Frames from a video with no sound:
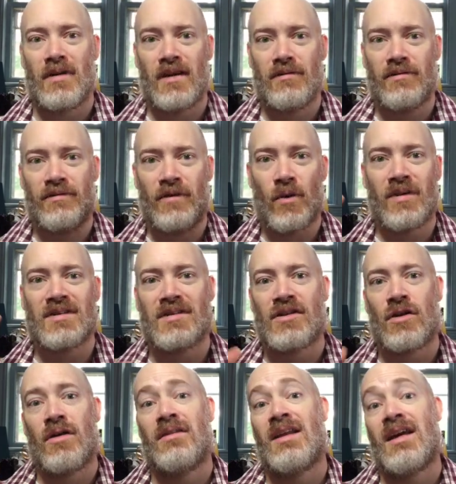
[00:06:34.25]
focusing
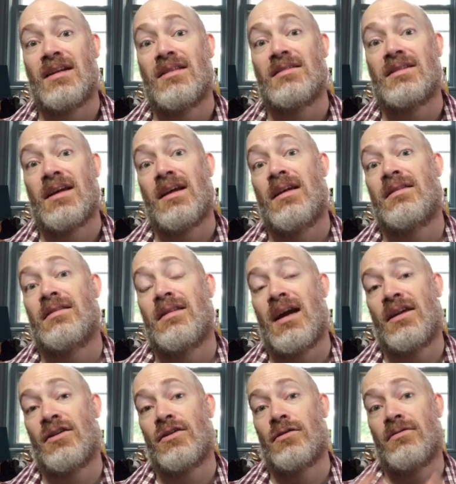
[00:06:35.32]
on that intent
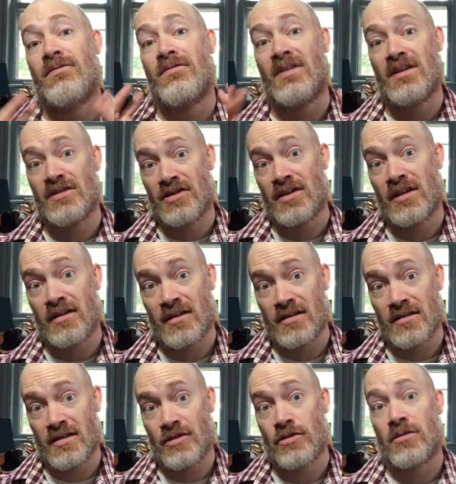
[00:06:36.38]
that you're finishing this
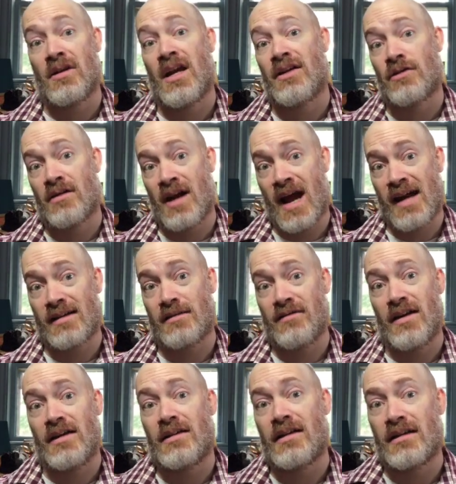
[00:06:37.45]
sigil and you're
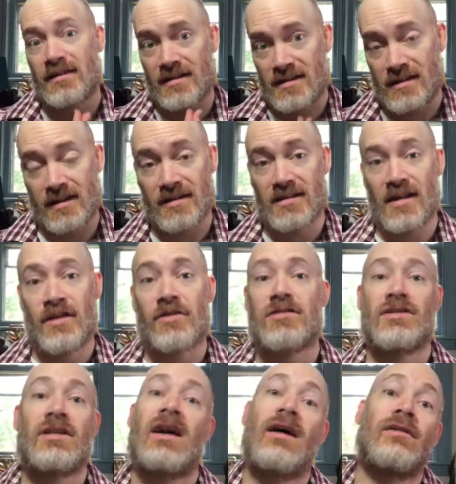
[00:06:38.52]
activating it to send its
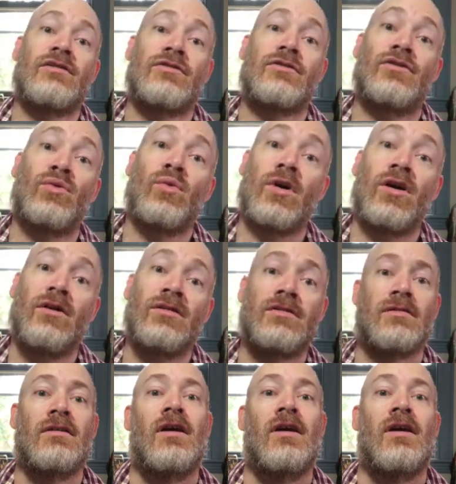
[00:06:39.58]
energy out into the world.